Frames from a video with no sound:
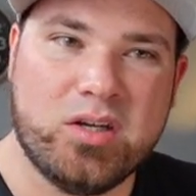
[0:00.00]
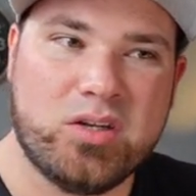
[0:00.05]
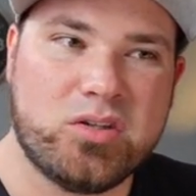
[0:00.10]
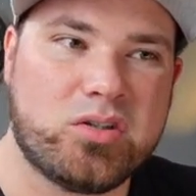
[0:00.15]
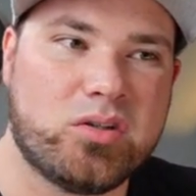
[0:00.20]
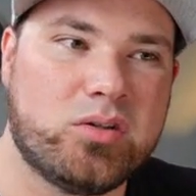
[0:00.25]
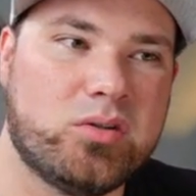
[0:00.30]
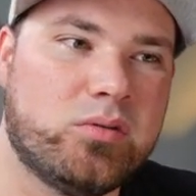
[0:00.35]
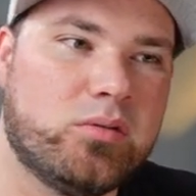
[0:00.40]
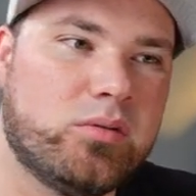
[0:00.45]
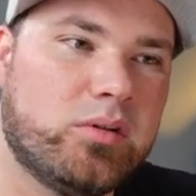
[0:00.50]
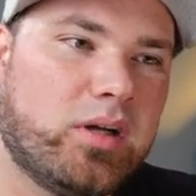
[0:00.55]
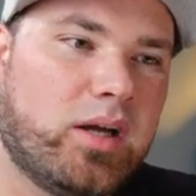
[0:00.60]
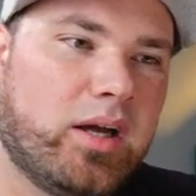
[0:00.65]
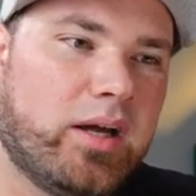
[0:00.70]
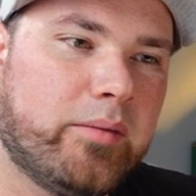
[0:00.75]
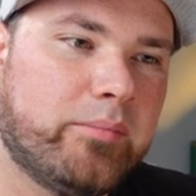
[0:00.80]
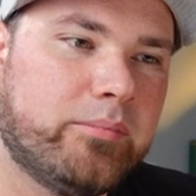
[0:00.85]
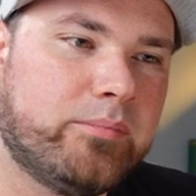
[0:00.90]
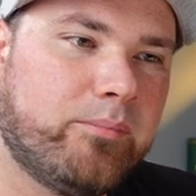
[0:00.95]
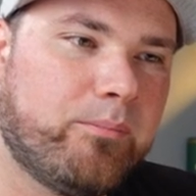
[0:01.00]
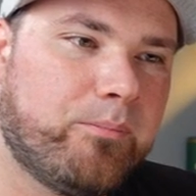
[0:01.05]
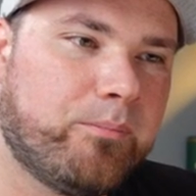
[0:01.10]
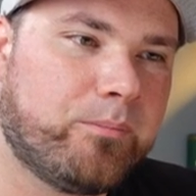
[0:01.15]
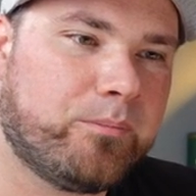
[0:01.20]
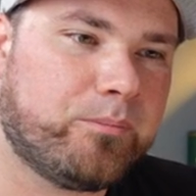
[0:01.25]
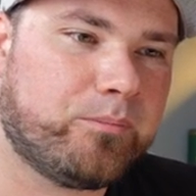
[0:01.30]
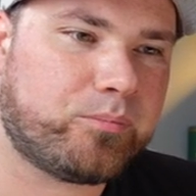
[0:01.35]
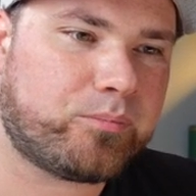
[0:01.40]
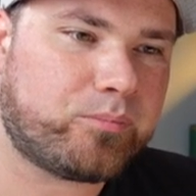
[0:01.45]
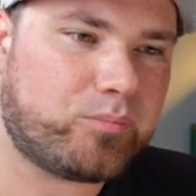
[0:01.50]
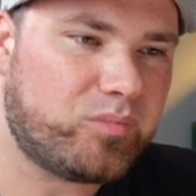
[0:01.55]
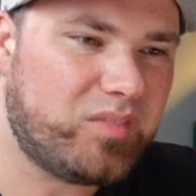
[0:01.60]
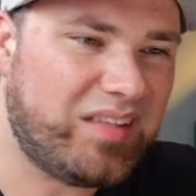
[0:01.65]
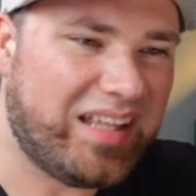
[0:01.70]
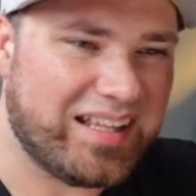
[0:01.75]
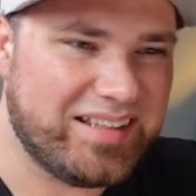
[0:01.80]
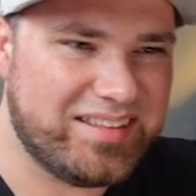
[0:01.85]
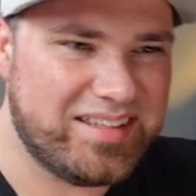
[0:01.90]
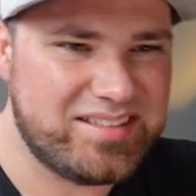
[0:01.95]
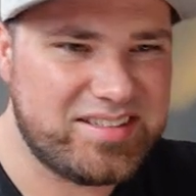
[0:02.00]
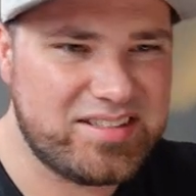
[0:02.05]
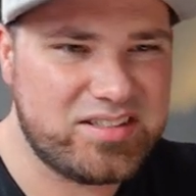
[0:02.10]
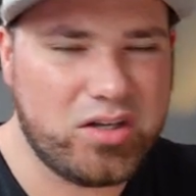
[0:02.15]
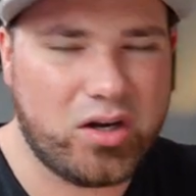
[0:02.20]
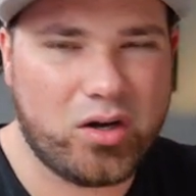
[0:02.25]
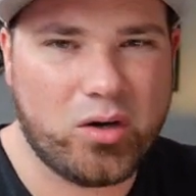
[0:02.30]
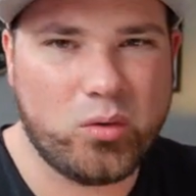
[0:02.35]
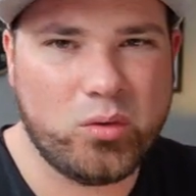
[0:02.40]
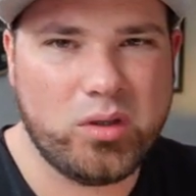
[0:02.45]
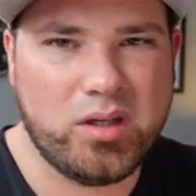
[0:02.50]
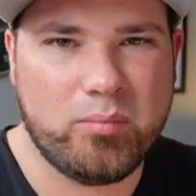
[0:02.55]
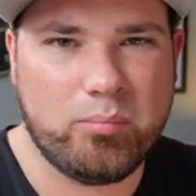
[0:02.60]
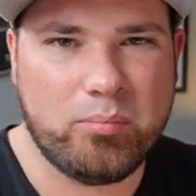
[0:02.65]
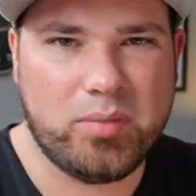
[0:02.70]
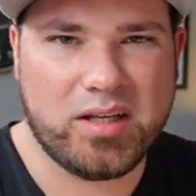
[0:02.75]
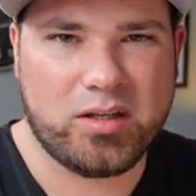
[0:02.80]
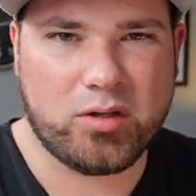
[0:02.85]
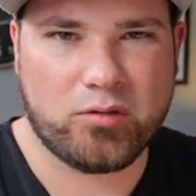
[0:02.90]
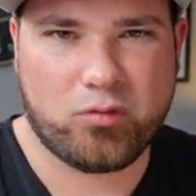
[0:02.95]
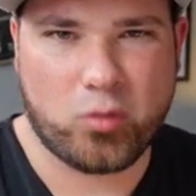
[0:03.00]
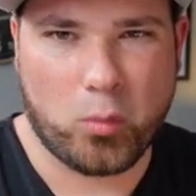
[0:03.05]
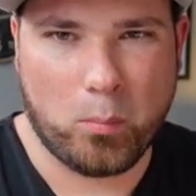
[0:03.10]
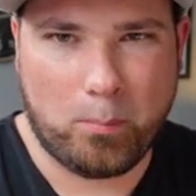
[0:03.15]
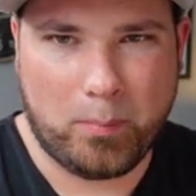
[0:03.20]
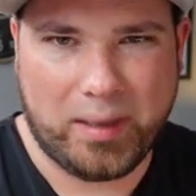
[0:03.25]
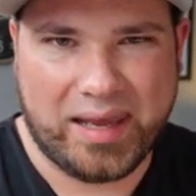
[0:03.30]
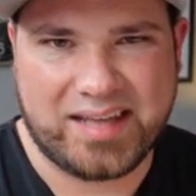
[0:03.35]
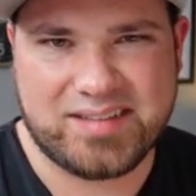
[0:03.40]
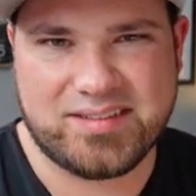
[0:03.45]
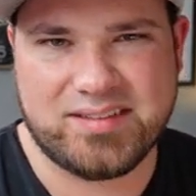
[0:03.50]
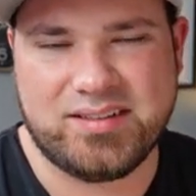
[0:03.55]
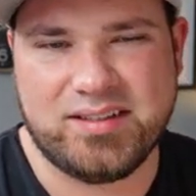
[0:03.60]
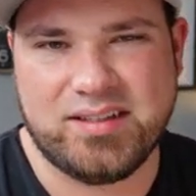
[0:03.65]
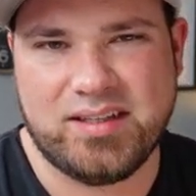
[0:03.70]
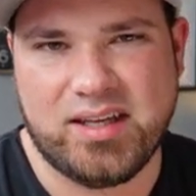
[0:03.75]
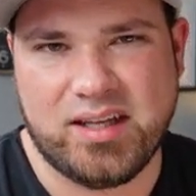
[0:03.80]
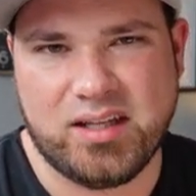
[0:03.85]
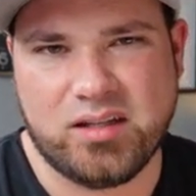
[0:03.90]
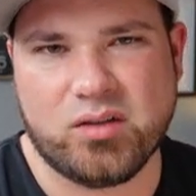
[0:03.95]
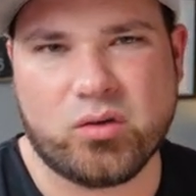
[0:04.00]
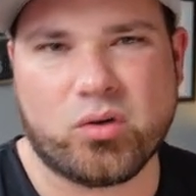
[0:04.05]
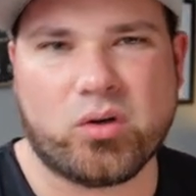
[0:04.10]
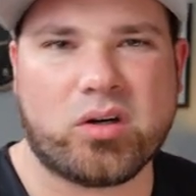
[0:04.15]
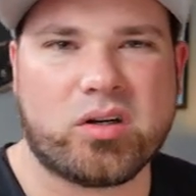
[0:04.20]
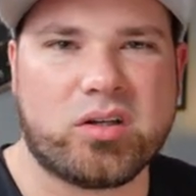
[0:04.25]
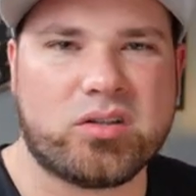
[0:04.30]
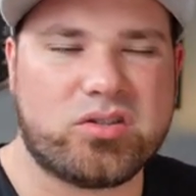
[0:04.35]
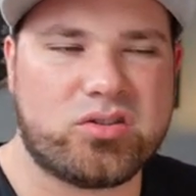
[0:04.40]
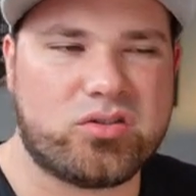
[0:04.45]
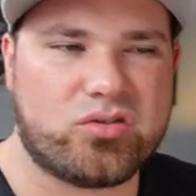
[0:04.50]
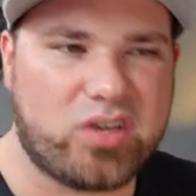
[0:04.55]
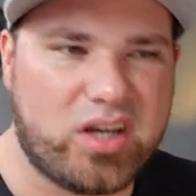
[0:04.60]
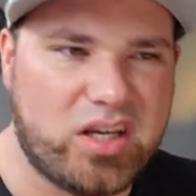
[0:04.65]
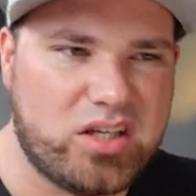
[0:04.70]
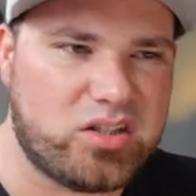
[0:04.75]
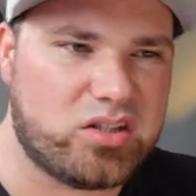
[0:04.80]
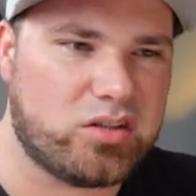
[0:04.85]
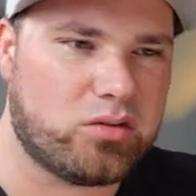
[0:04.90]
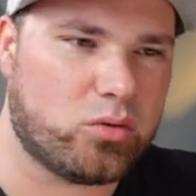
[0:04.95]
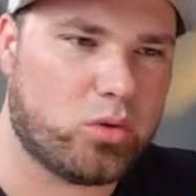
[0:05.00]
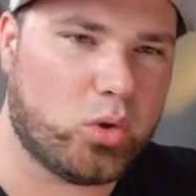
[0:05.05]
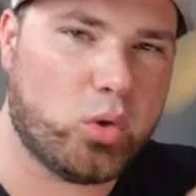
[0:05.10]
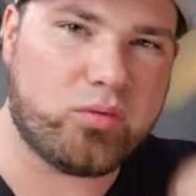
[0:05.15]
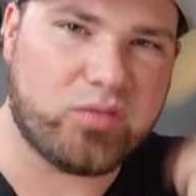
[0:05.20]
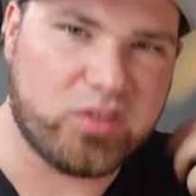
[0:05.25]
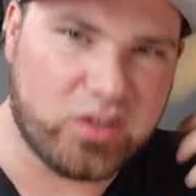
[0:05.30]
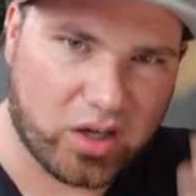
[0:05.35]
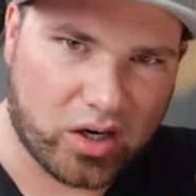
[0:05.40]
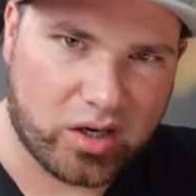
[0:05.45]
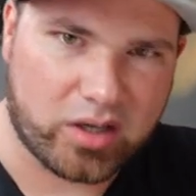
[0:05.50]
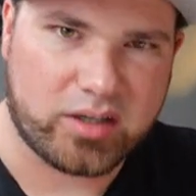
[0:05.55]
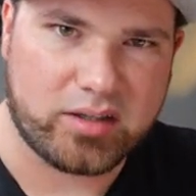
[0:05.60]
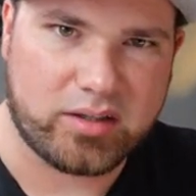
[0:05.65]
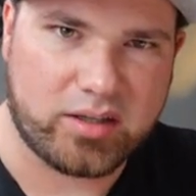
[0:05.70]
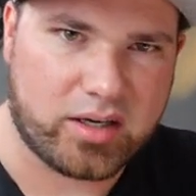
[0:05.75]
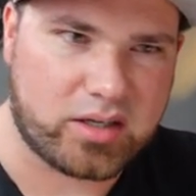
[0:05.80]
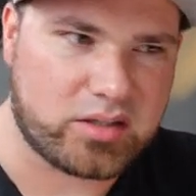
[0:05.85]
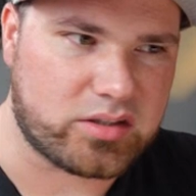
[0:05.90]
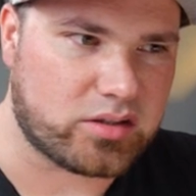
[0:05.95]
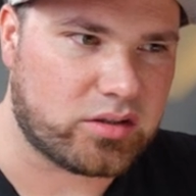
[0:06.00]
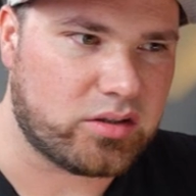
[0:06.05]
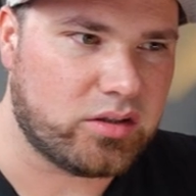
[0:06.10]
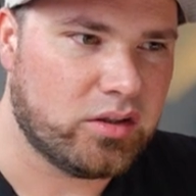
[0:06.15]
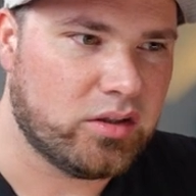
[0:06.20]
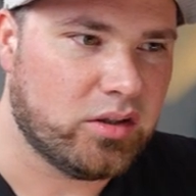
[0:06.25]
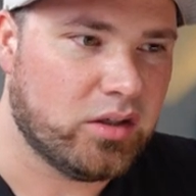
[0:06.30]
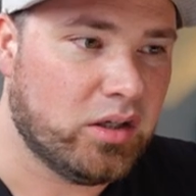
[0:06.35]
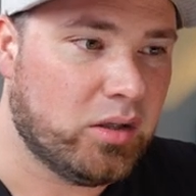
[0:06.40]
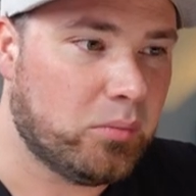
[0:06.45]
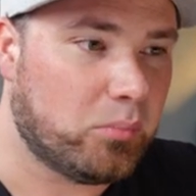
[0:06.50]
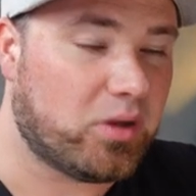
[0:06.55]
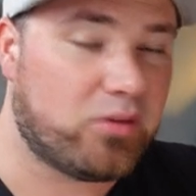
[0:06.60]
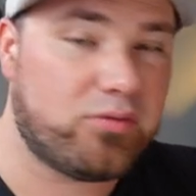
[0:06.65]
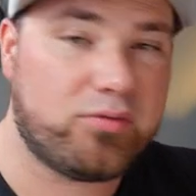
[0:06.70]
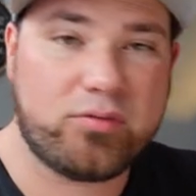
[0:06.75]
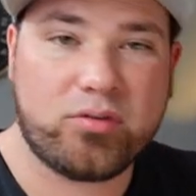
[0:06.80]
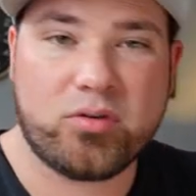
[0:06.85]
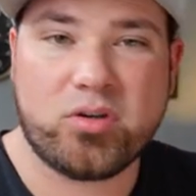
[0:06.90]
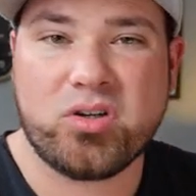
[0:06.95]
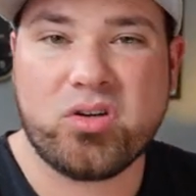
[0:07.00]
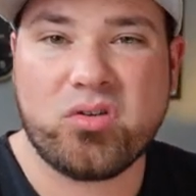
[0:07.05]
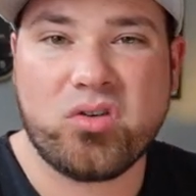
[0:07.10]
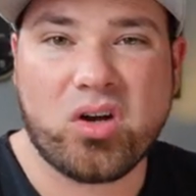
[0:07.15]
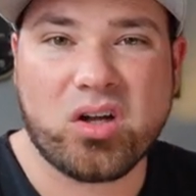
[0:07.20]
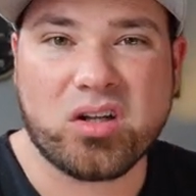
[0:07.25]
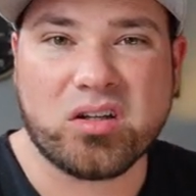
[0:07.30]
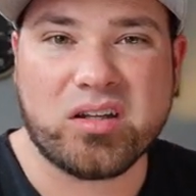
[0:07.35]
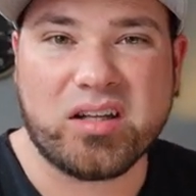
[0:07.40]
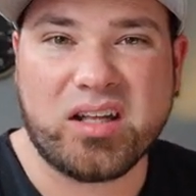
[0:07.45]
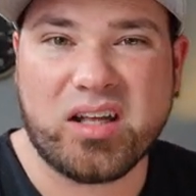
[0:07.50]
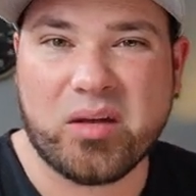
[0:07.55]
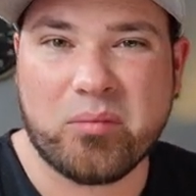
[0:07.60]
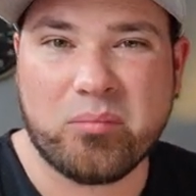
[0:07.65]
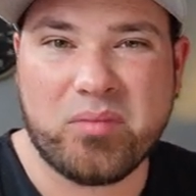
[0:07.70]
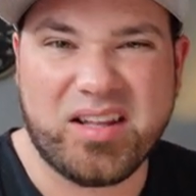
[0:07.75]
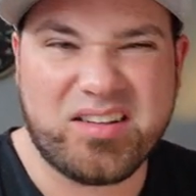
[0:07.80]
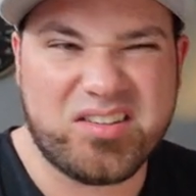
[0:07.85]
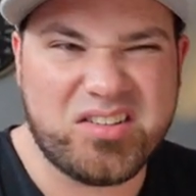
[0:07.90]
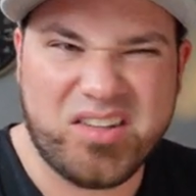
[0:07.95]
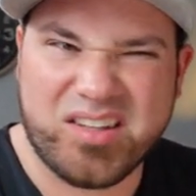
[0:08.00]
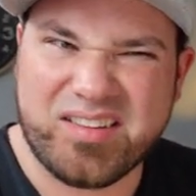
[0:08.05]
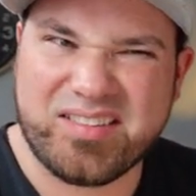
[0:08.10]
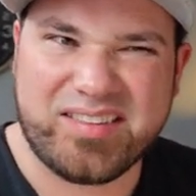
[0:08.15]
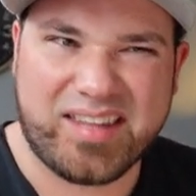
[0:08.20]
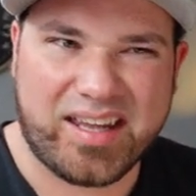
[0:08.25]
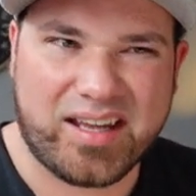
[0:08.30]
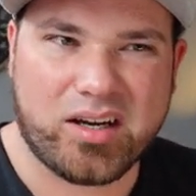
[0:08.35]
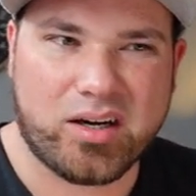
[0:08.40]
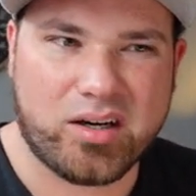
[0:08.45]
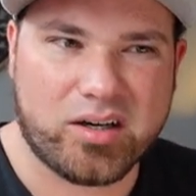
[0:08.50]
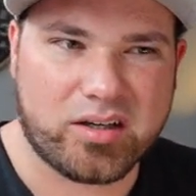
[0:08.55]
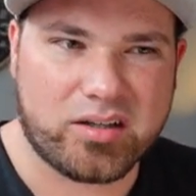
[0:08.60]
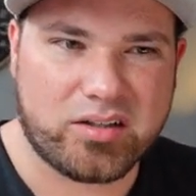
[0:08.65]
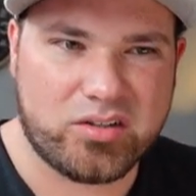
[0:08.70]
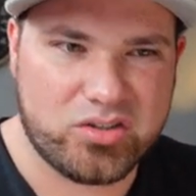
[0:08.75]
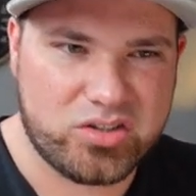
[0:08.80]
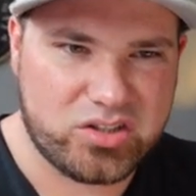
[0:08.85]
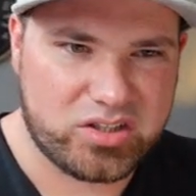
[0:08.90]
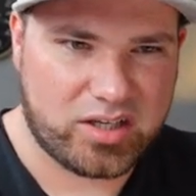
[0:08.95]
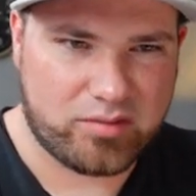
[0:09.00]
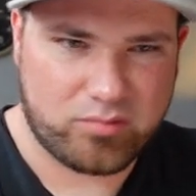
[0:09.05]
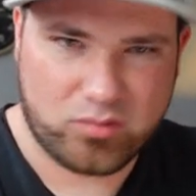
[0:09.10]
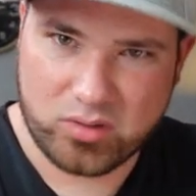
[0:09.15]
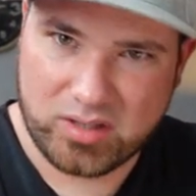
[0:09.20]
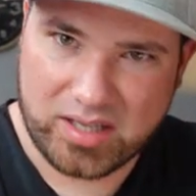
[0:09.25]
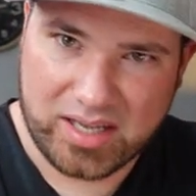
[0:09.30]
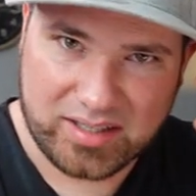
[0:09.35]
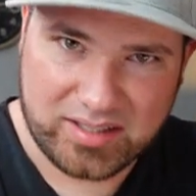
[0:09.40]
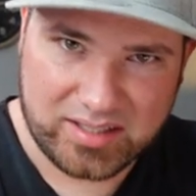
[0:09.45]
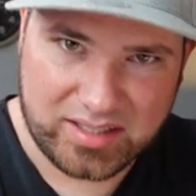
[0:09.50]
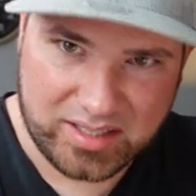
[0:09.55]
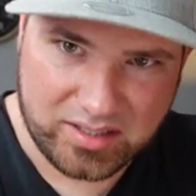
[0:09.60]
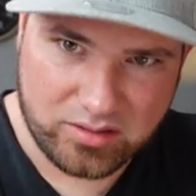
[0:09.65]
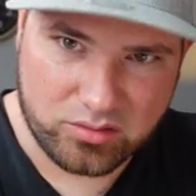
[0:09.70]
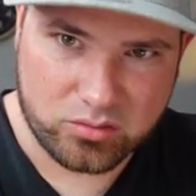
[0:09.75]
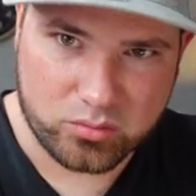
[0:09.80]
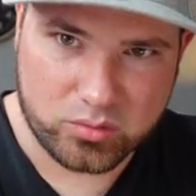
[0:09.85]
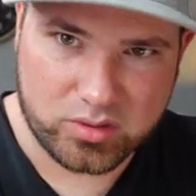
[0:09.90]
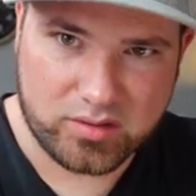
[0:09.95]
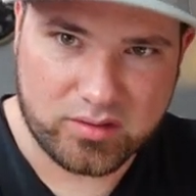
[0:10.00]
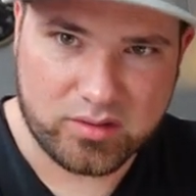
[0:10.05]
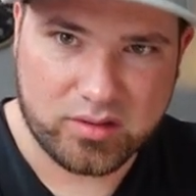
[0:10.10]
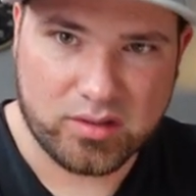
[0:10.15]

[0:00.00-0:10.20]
So this is the only bit of complexity in the orchestration of the architecture. But further on, it's not that hard. You just have to get into it.